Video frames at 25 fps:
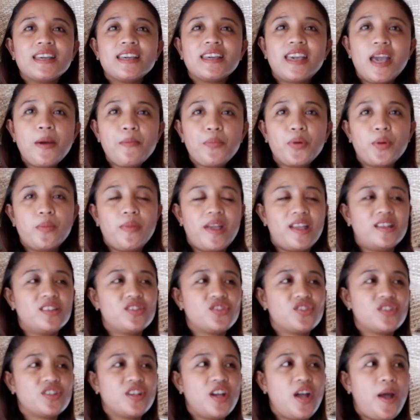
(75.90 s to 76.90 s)
camper
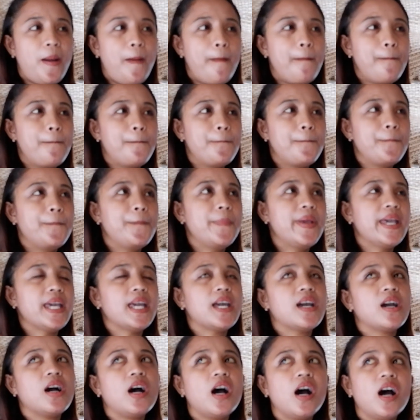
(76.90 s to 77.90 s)
bench
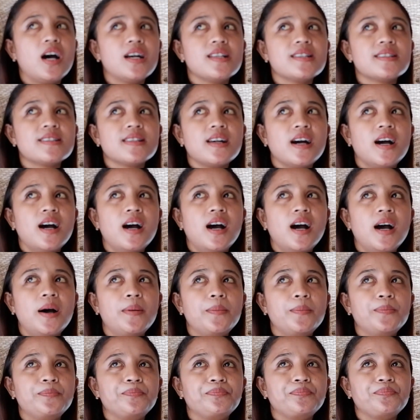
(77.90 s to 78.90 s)
because
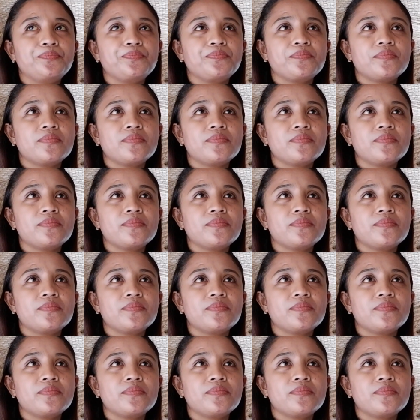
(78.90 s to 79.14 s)
the